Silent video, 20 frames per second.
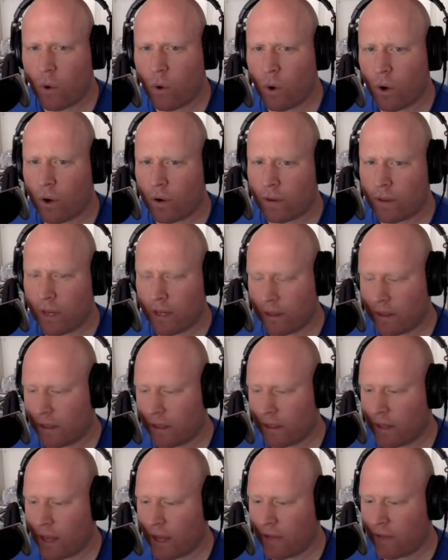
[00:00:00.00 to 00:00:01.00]
Or they
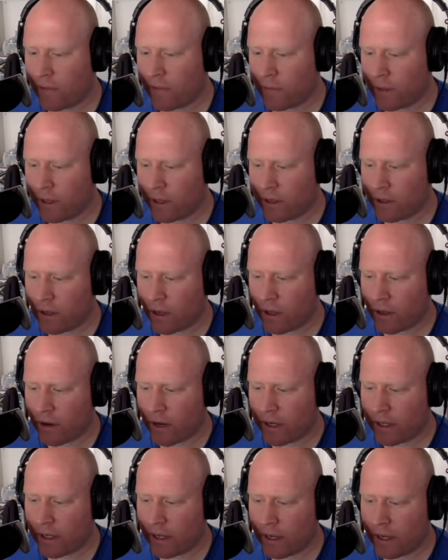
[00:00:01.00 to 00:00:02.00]
think they have $1 million
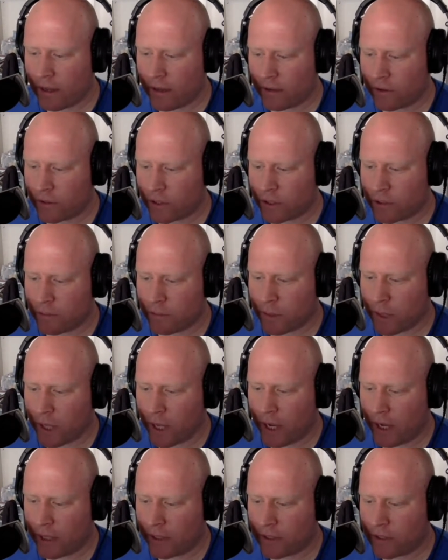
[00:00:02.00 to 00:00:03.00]
idea and they're just
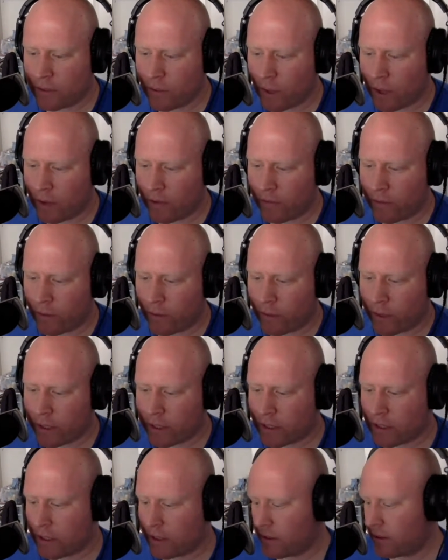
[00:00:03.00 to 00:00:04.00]
blind to all of the risk
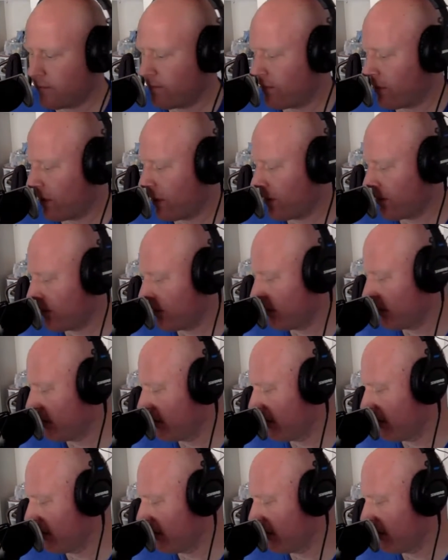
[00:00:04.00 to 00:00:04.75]
that's involved.